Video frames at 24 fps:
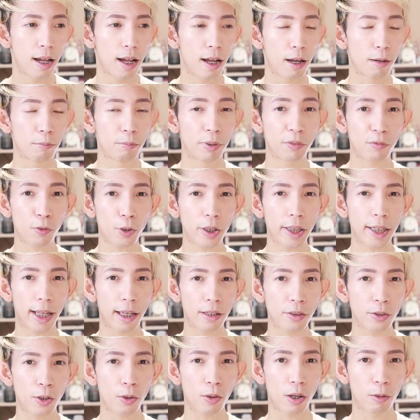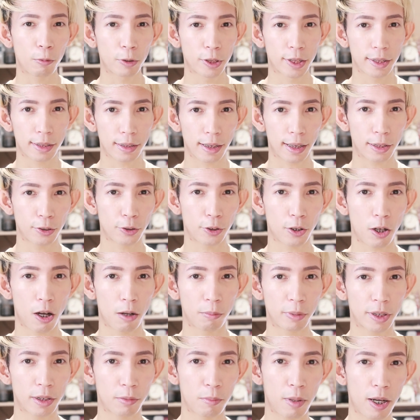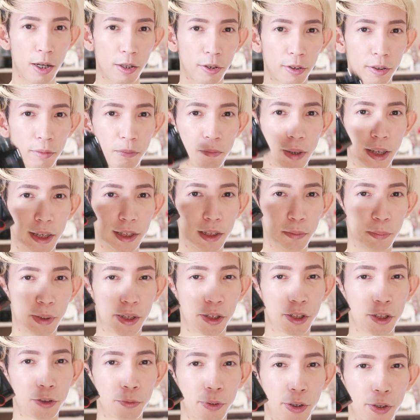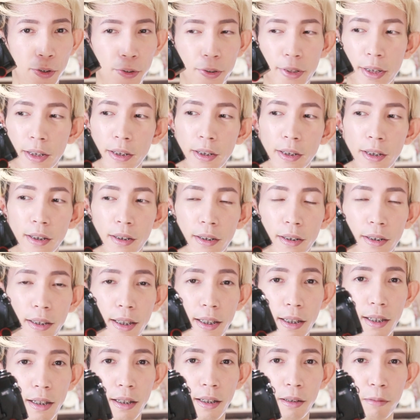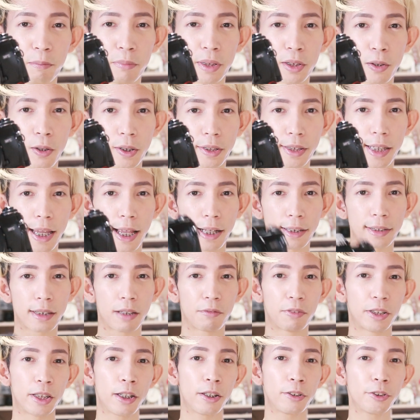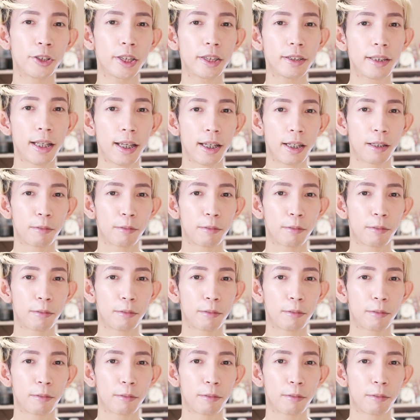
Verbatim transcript: Um, before I end though, I would just like to comment about my experience with using the uh, Minolta X700.